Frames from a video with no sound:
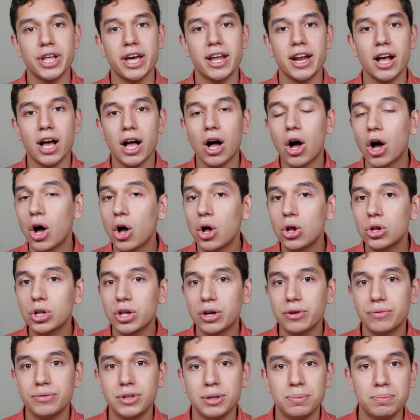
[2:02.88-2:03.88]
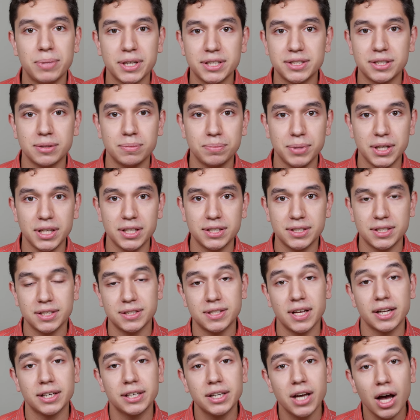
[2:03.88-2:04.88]
that all of the bits and
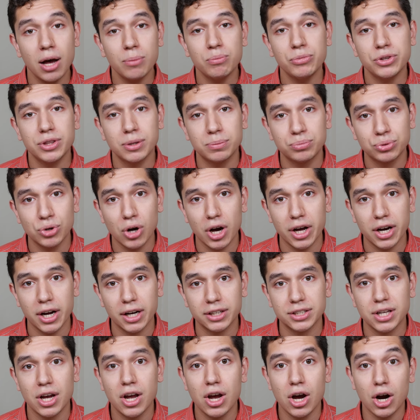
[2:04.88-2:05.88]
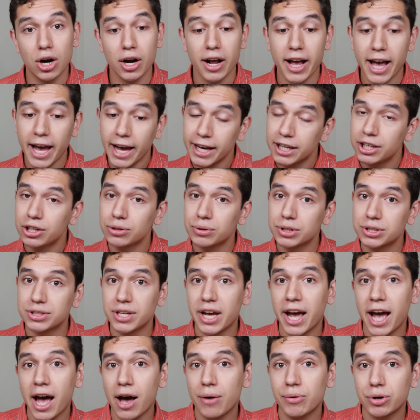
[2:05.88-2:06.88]
pieces that come with the product are accurate
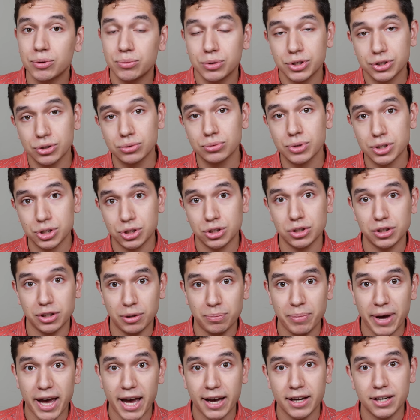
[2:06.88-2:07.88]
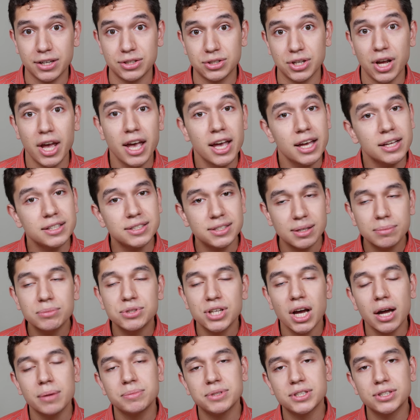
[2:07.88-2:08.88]
to how it was originally packaged. And
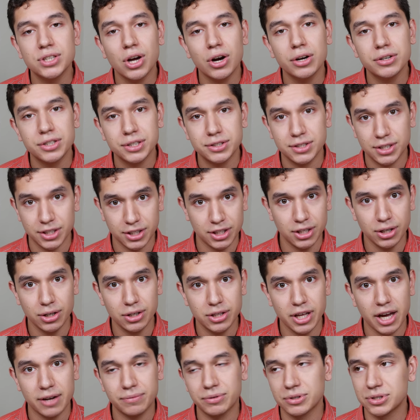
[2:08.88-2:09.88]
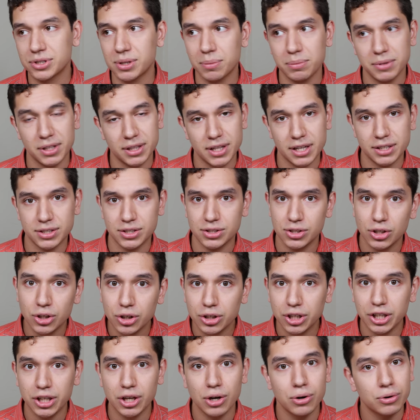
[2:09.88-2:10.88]
sometimes it's hard to secure that for something that's
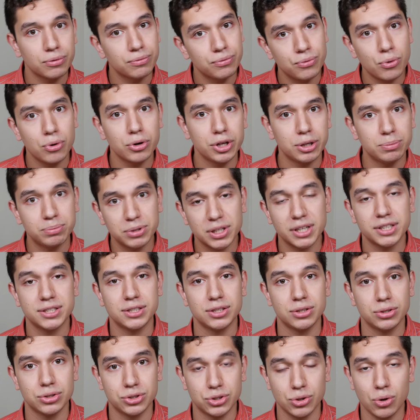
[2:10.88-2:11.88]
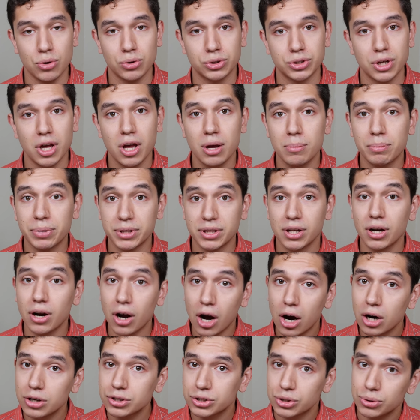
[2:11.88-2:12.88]
30 or 40 plus years old, but
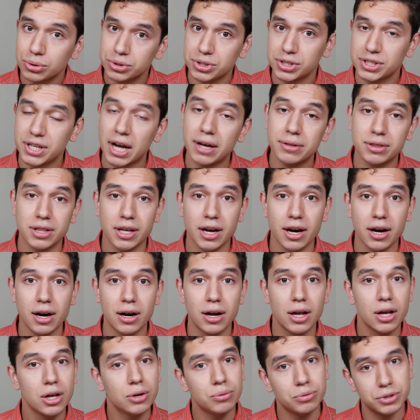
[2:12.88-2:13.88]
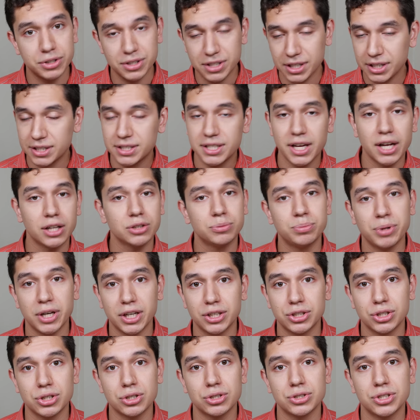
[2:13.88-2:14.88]
there are sources out there with detailed
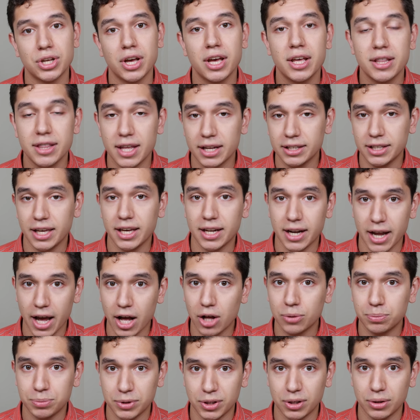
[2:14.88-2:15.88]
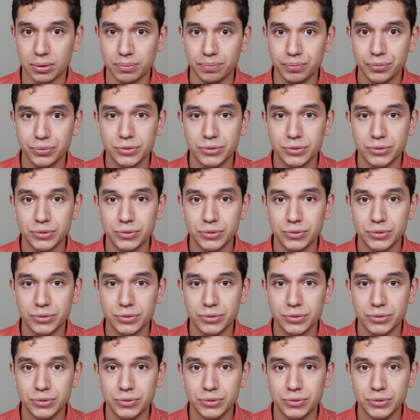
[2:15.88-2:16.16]
pictures that can help you